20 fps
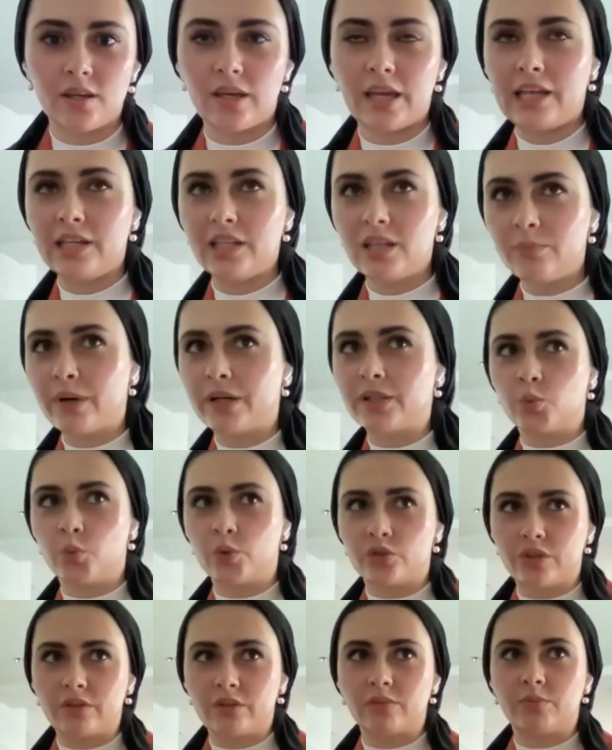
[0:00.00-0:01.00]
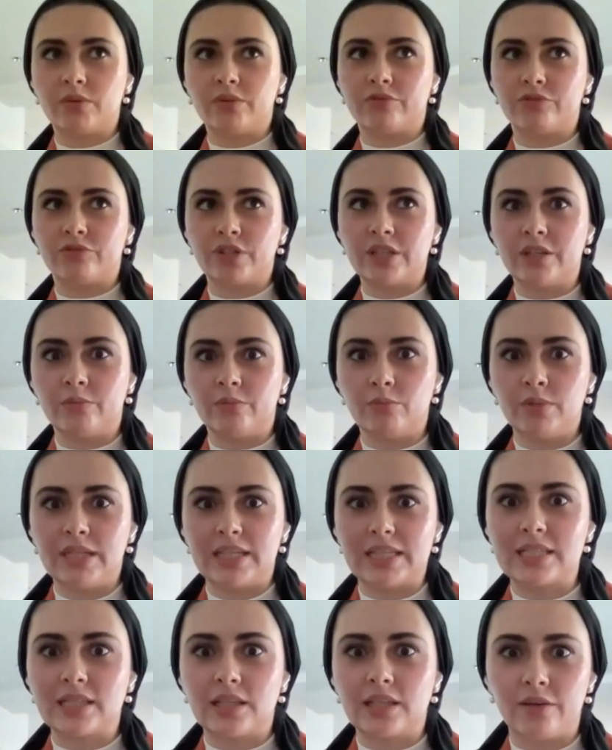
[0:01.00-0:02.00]
Anybody would rather be free than be a
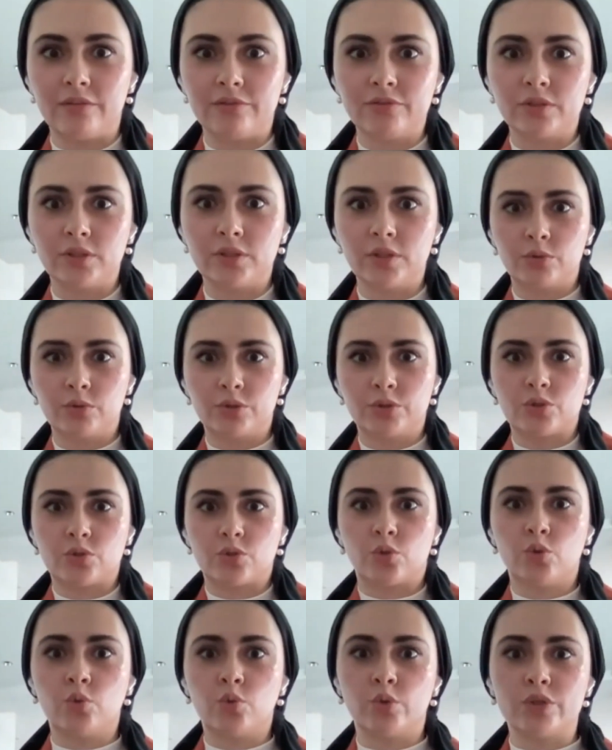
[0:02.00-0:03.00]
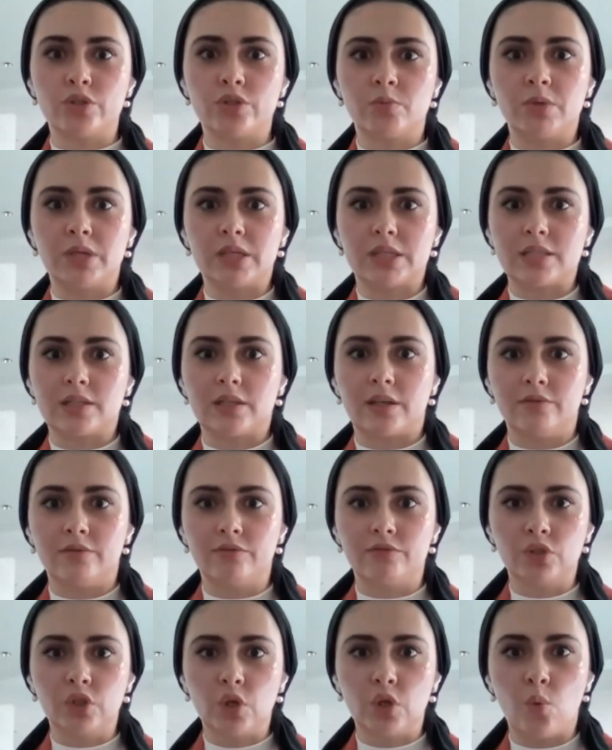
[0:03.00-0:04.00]
slave. Because who wants to be a slave?
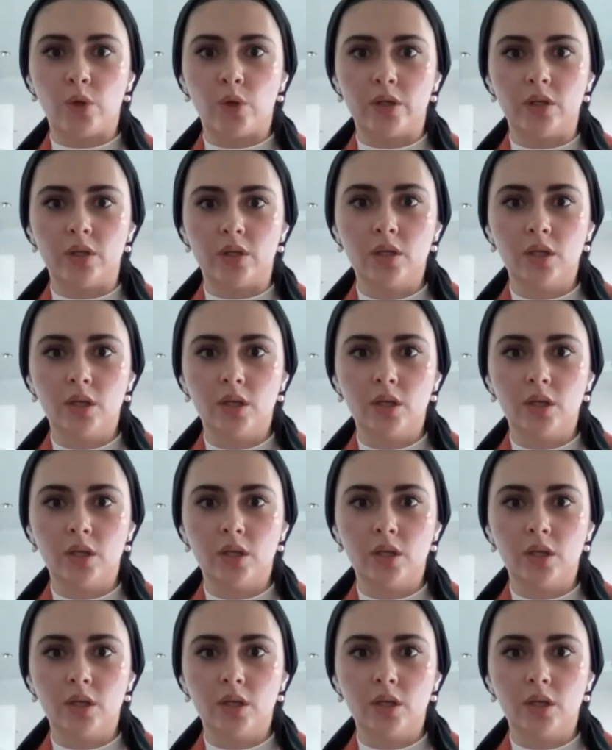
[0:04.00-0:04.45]
No one.